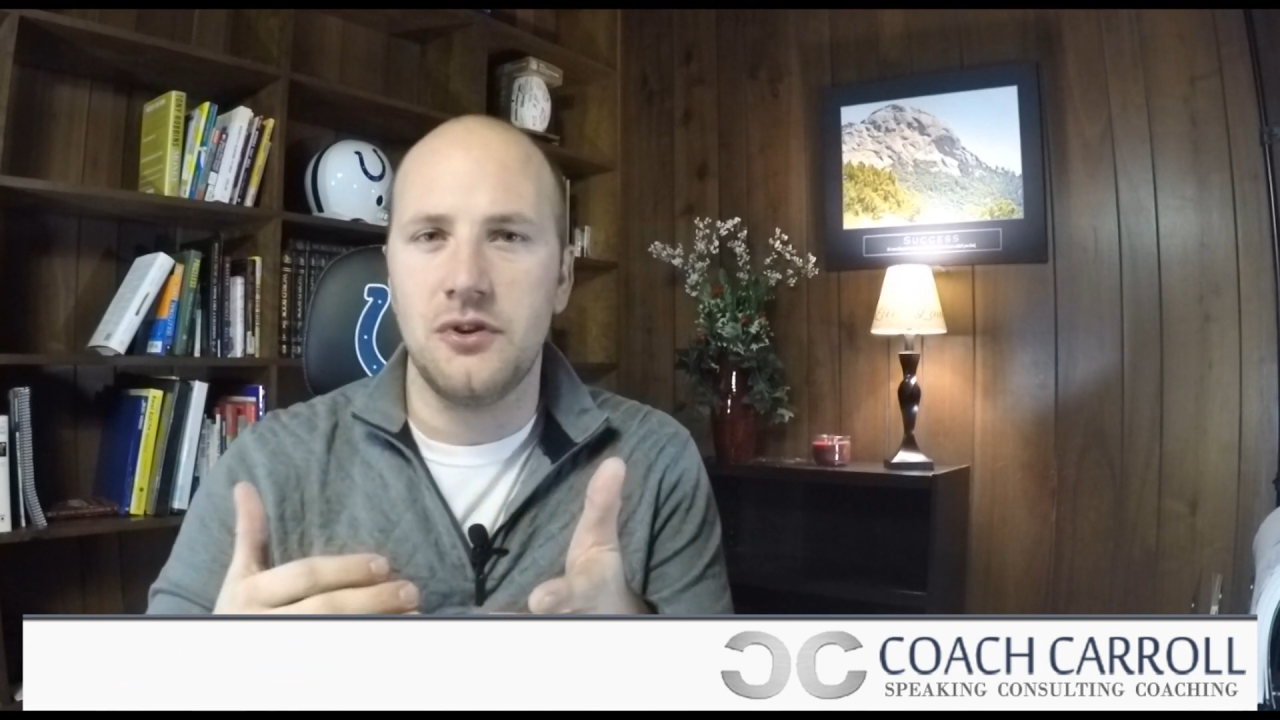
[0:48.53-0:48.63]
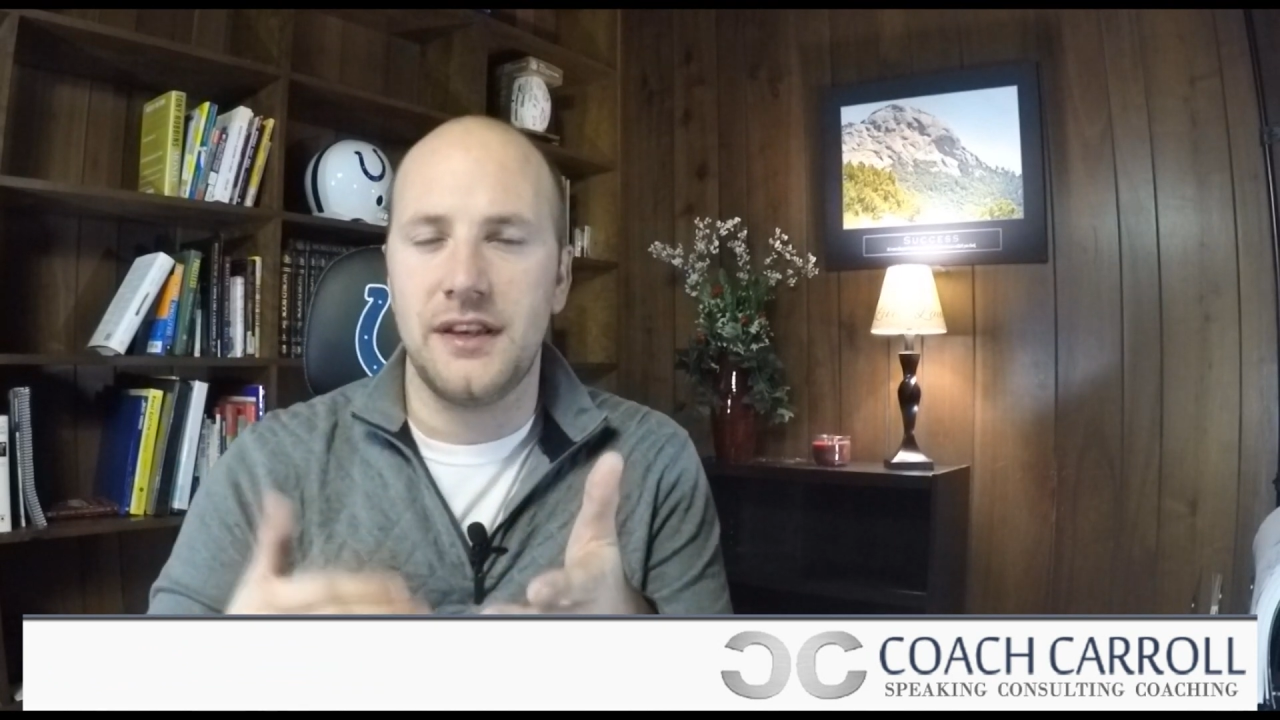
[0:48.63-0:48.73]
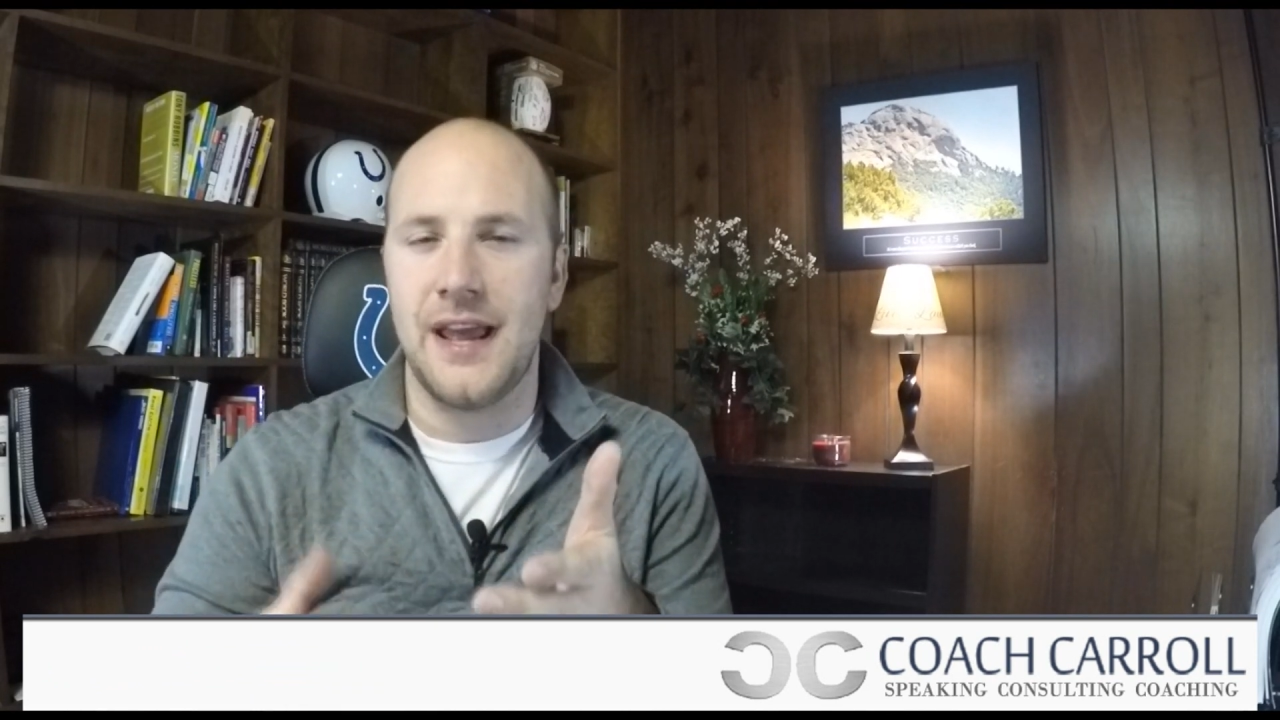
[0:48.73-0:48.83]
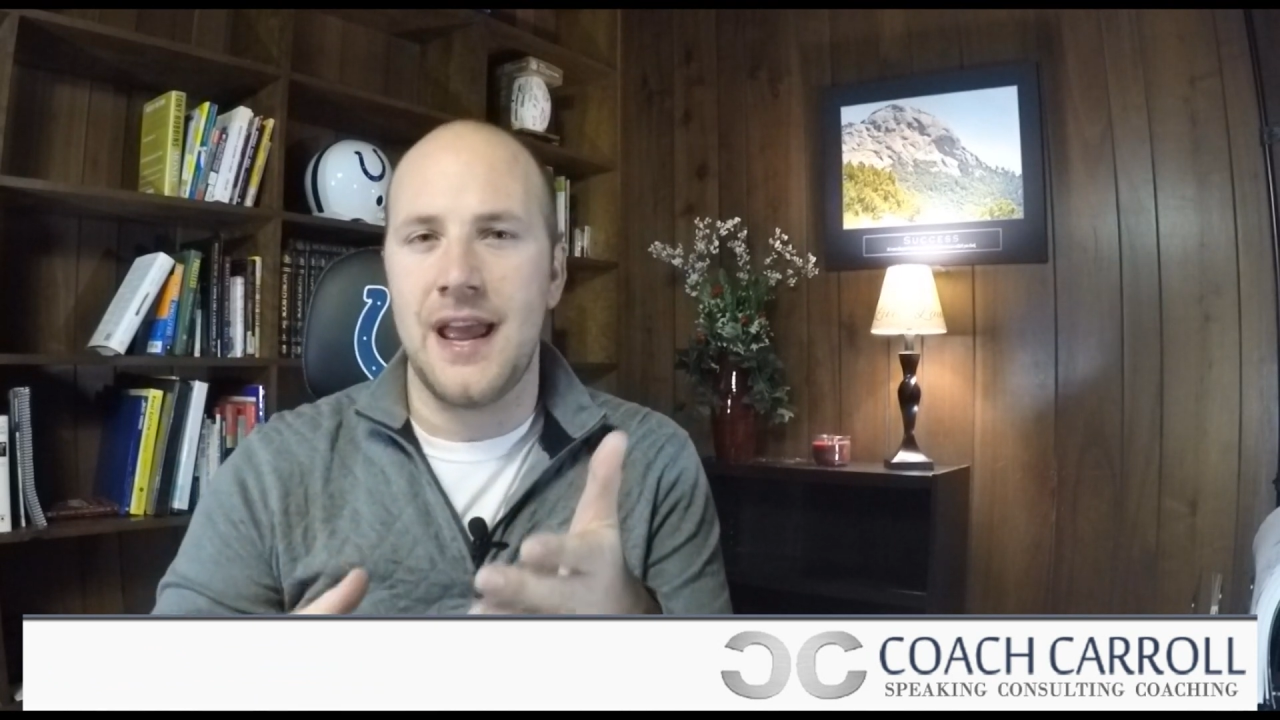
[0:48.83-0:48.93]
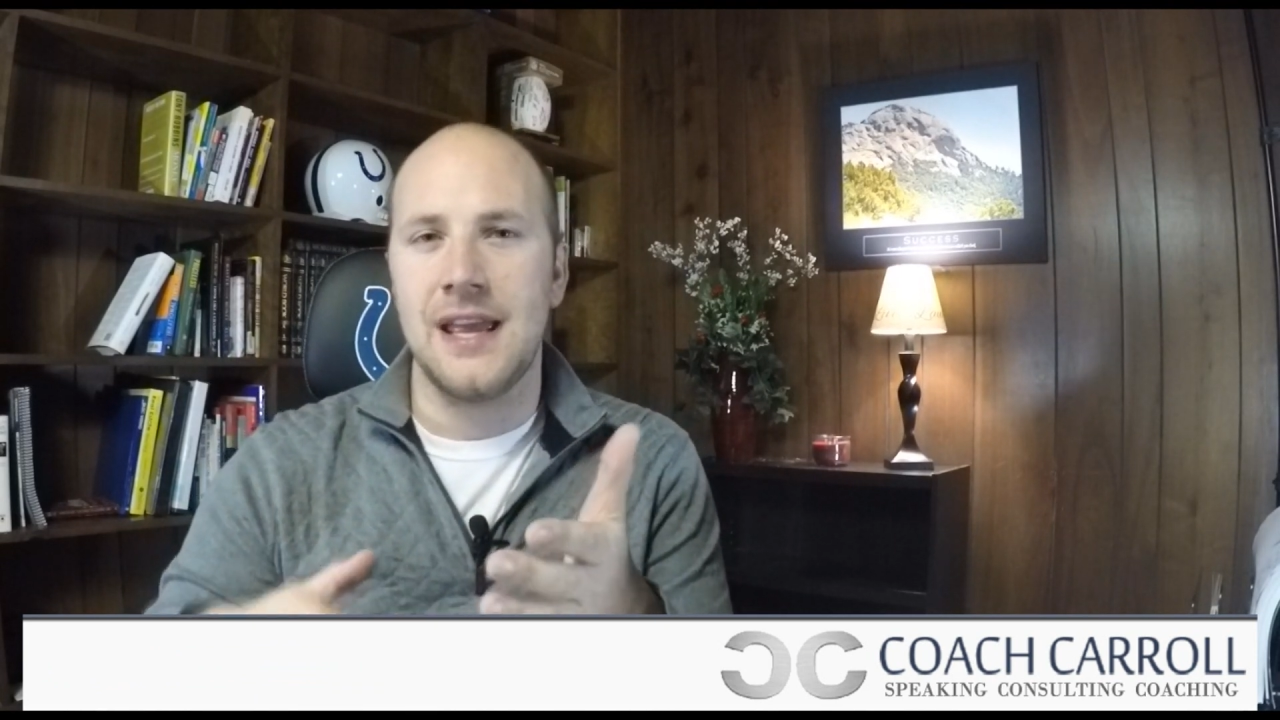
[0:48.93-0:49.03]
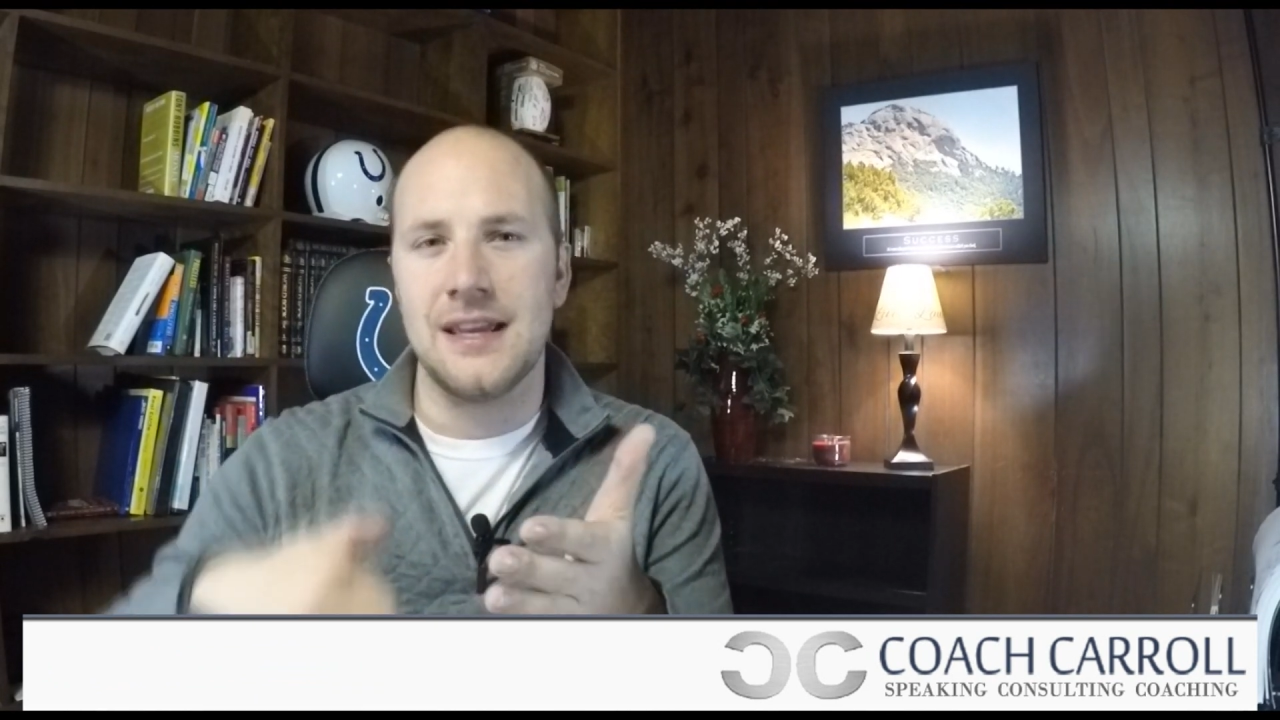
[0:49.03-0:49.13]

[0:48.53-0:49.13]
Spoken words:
you today